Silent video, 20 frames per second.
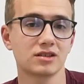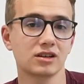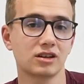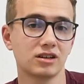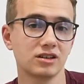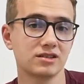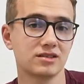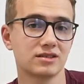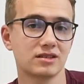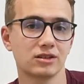a
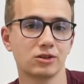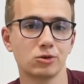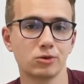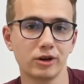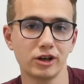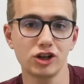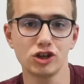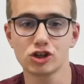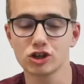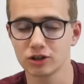
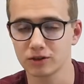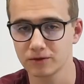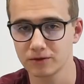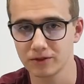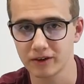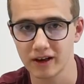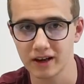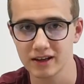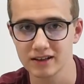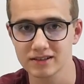consideration
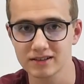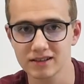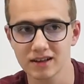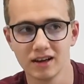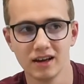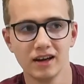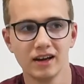phase.